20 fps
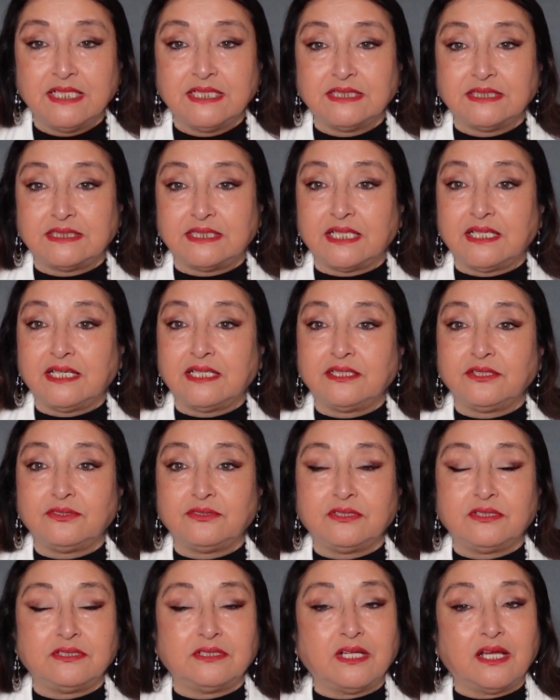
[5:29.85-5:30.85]
Second, you
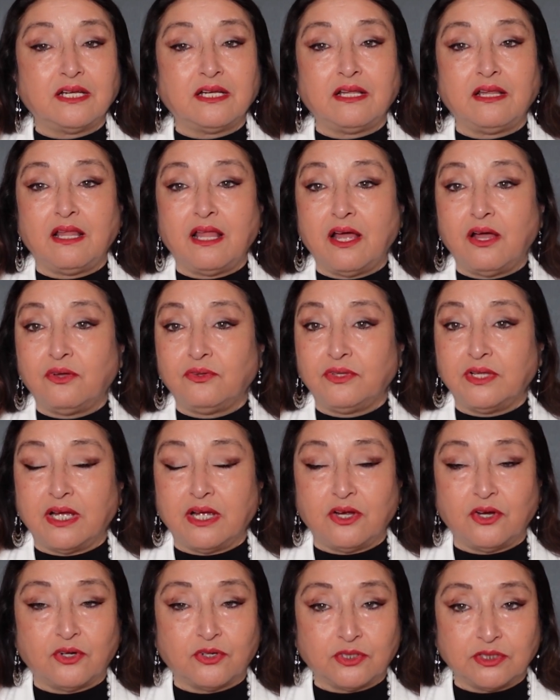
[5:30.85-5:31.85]
did not allow that
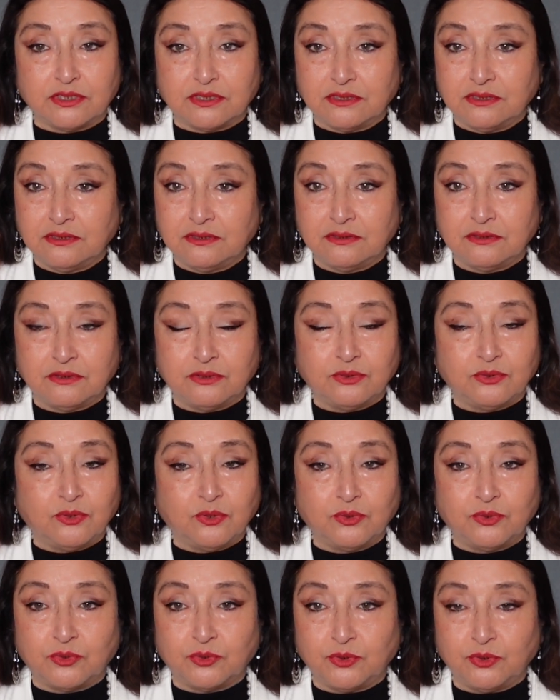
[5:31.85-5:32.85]
hurt to
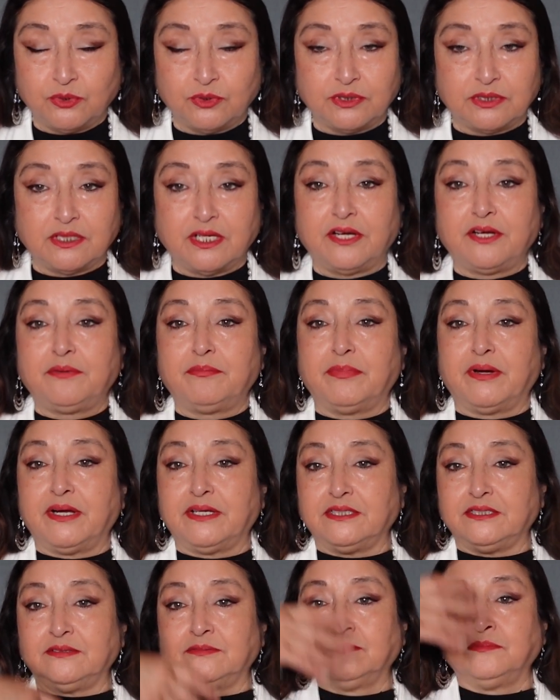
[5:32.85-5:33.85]
go through your entire body.